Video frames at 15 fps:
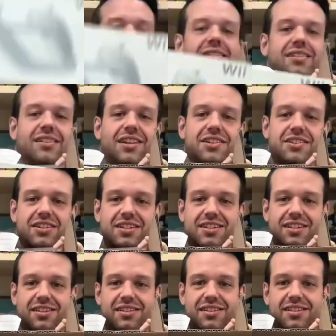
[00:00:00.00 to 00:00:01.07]
The Legend of
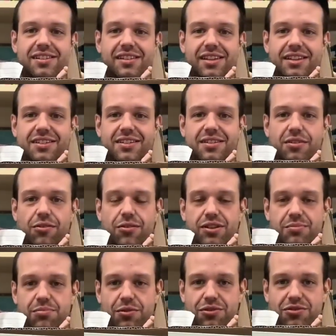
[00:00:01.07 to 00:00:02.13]
Zelda Link's
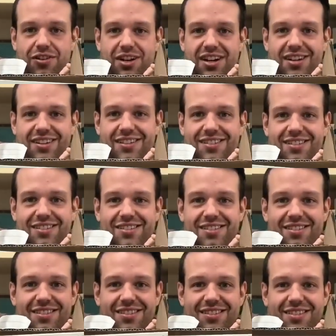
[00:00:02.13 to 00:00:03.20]
Crossbow Training.
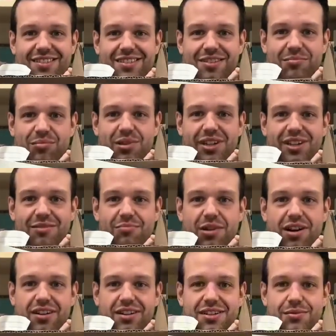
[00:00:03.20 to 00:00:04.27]
Complete in
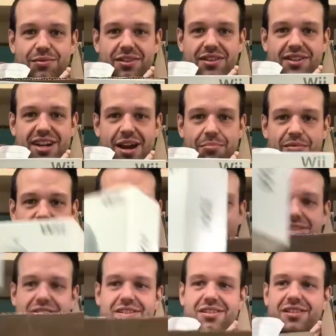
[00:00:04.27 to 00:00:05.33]
box with the zapper.
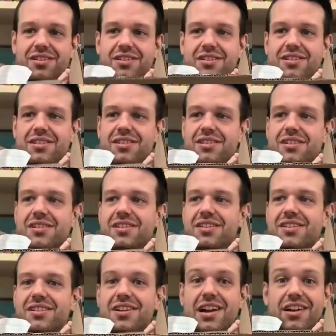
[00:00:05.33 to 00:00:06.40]

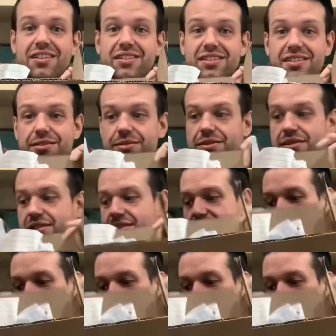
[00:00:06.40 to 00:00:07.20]
Now, this was